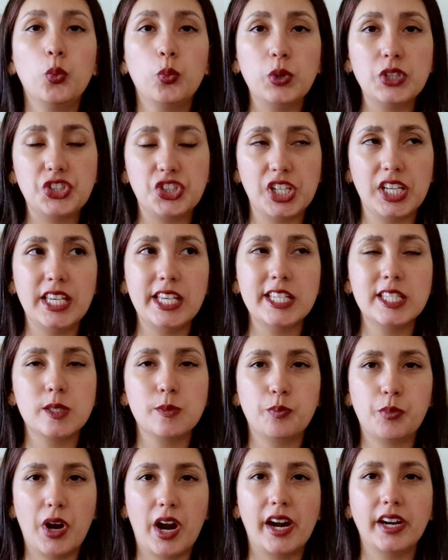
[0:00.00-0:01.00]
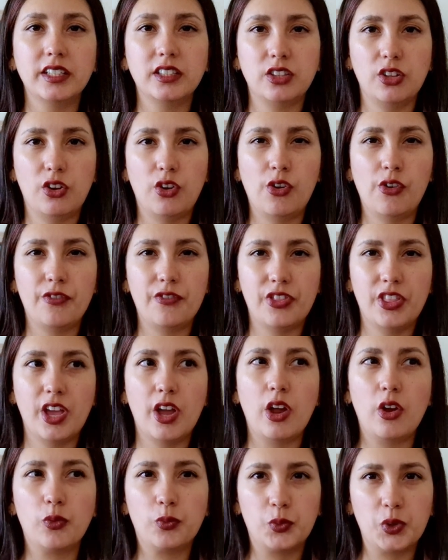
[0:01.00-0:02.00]
which is part of
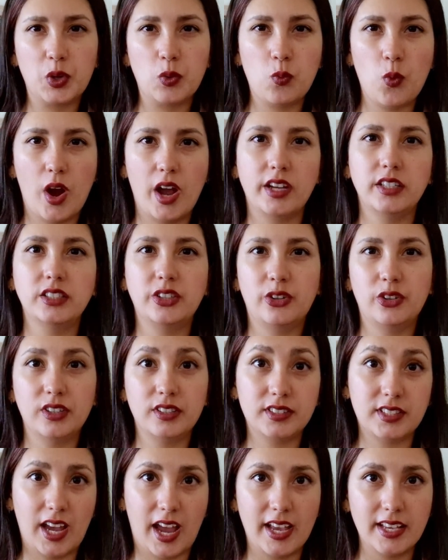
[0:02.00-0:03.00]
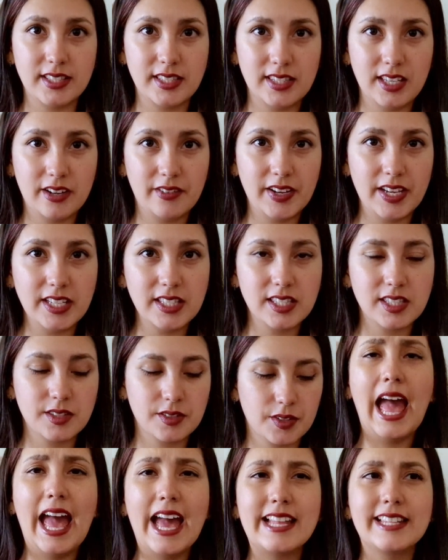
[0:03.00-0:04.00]
the Rewind or Die series.
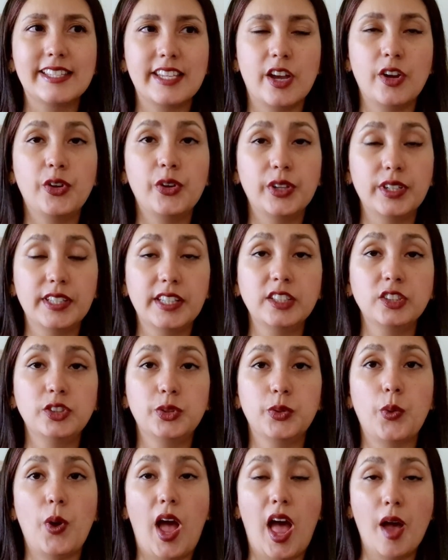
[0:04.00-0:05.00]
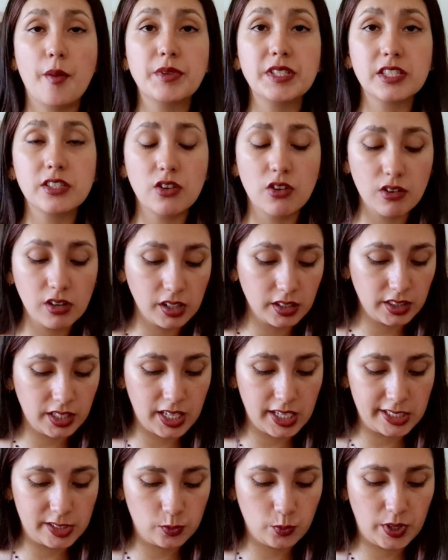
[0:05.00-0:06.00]
And according to Amazon,
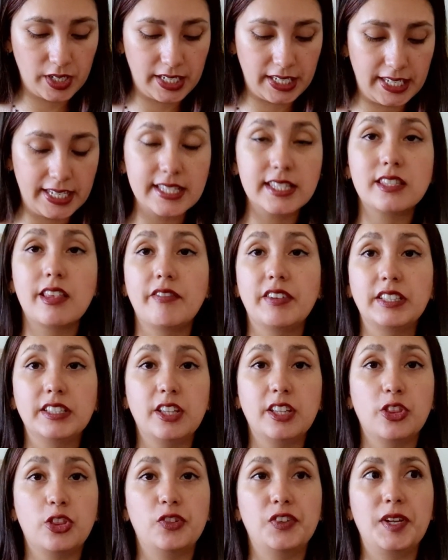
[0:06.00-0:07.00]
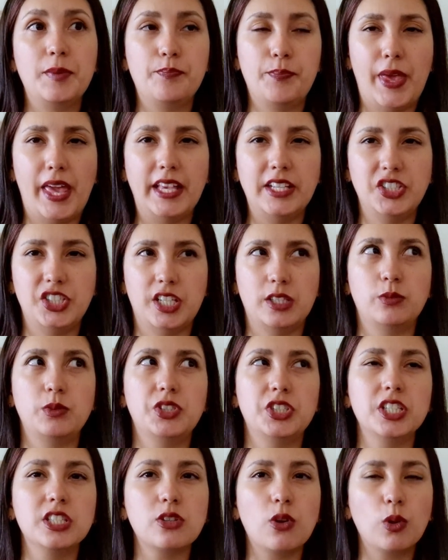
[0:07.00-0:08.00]
this one is 73 pages, which
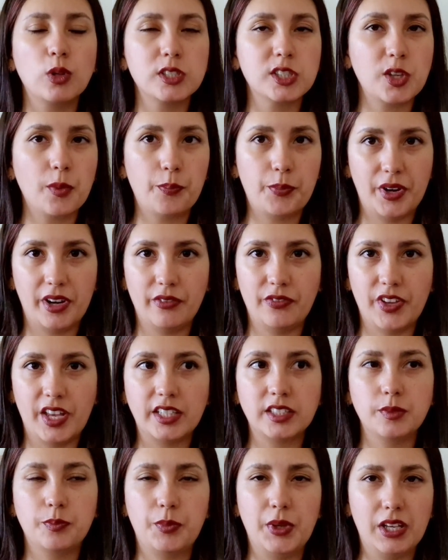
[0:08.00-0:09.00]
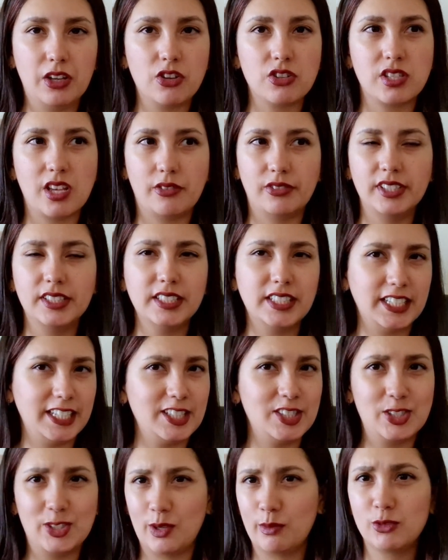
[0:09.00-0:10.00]
is also perfect because I really
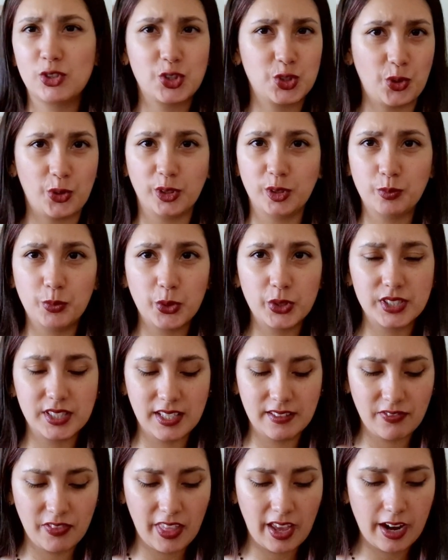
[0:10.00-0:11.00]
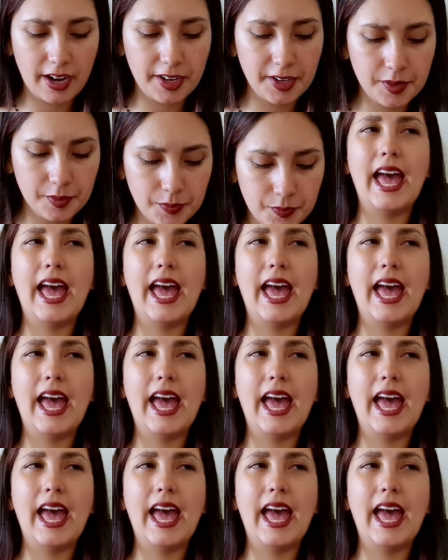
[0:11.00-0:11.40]
need some short books in there.